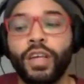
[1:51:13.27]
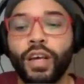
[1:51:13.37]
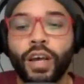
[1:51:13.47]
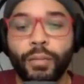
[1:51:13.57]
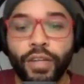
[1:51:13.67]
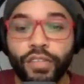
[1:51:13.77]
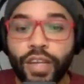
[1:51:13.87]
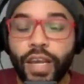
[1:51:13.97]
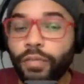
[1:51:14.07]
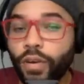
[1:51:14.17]
uh, because I
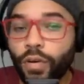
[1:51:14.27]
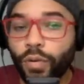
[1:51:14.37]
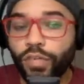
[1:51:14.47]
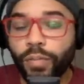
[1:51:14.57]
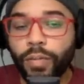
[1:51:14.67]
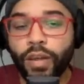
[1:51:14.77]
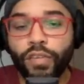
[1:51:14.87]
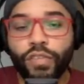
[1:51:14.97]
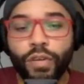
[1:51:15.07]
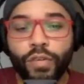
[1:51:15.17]
have goals and
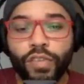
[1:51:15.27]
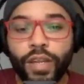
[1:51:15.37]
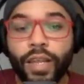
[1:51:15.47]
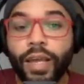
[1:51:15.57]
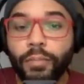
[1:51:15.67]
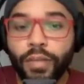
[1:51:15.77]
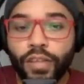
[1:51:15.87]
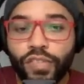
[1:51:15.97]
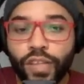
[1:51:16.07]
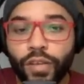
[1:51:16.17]
milestones, and I like being
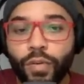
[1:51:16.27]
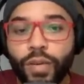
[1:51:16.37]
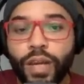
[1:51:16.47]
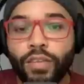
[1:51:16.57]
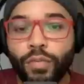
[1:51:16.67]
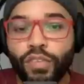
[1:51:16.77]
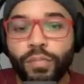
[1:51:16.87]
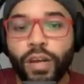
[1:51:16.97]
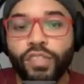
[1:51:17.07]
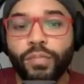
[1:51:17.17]
single without the
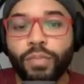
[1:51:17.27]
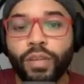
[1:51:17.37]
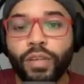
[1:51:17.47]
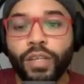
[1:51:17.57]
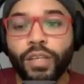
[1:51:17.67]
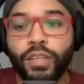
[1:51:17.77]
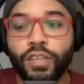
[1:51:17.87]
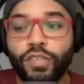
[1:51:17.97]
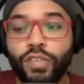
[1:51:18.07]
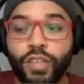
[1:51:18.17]
responsibility
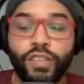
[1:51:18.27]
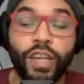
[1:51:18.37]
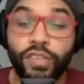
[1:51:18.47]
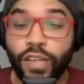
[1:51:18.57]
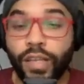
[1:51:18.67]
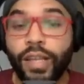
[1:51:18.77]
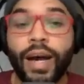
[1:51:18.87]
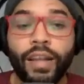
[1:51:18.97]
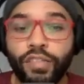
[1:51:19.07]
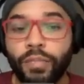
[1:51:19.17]
because it takes a
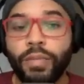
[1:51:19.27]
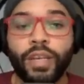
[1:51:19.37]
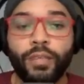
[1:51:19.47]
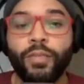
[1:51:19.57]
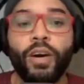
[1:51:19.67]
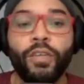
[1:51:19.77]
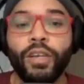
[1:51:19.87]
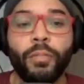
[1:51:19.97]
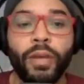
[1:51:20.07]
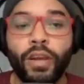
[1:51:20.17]
lot to be involved in
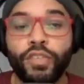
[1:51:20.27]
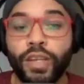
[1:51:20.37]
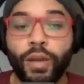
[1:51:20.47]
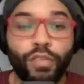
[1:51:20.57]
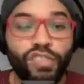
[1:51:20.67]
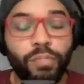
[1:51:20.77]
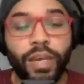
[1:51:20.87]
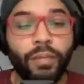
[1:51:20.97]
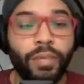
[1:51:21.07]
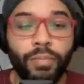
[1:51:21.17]
a marriage. And I
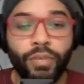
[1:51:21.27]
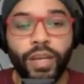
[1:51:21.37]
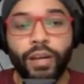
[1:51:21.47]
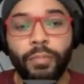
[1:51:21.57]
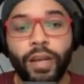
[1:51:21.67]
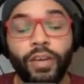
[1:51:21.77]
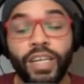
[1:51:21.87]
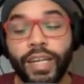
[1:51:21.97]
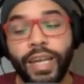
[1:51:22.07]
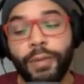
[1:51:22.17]
respect people that are married
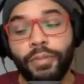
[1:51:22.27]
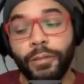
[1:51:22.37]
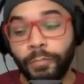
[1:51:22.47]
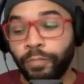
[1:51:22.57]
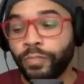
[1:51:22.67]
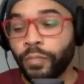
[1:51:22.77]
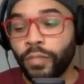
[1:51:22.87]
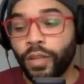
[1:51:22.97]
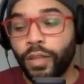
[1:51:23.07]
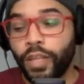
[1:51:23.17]
and happy,
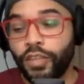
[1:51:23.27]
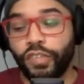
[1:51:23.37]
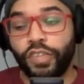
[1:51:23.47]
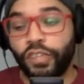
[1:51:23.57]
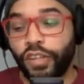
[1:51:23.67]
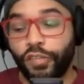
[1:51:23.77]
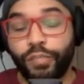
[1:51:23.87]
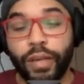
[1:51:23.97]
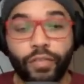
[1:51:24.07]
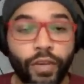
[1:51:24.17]
just as I
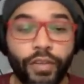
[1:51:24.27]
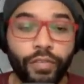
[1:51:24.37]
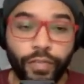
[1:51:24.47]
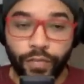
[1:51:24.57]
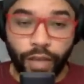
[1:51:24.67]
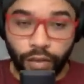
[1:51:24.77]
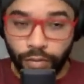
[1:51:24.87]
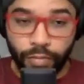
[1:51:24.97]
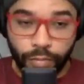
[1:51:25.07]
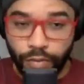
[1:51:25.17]
respect for
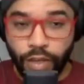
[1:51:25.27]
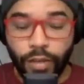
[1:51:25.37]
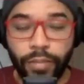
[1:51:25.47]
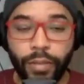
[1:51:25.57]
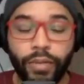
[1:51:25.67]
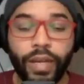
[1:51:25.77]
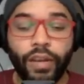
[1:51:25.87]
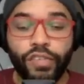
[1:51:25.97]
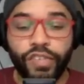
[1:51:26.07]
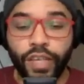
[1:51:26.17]
fellow other people that
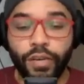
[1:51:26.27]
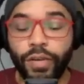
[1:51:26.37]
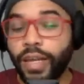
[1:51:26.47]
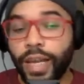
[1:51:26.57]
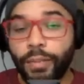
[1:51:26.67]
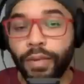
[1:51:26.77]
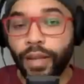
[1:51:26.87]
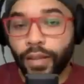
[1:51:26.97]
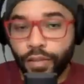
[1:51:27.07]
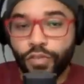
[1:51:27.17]
are single and happy. And
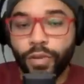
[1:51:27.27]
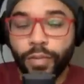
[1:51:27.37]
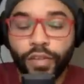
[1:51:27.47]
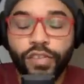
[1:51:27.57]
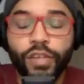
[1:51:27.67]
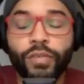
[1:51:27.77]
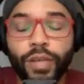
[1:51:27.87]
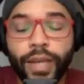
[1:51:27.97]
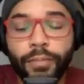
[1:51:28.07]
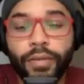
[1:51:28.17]
I enjoy being single and happy.